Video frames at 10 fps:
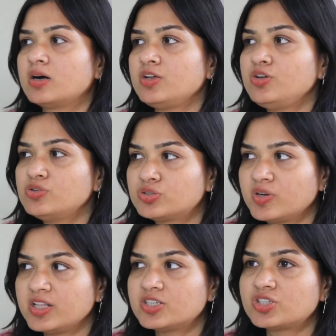
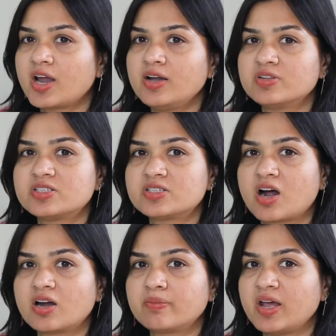Usually the child will
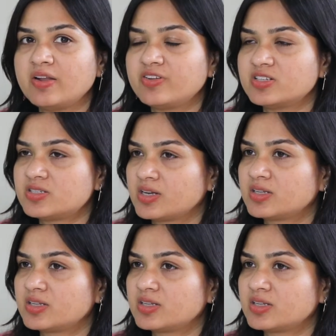start manifesting